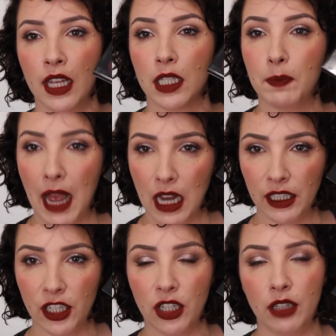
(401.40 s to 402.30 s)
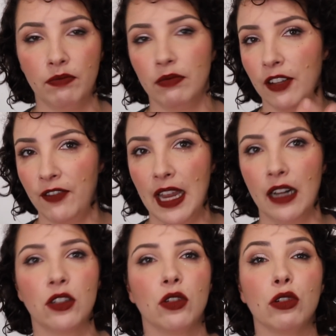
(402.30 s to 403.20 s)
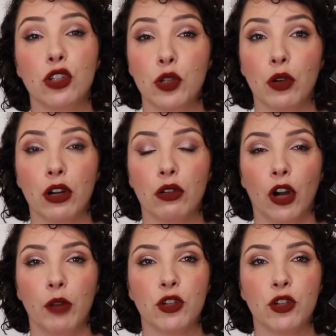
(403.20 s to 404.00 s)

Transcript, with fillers: sparkly effects or duochrome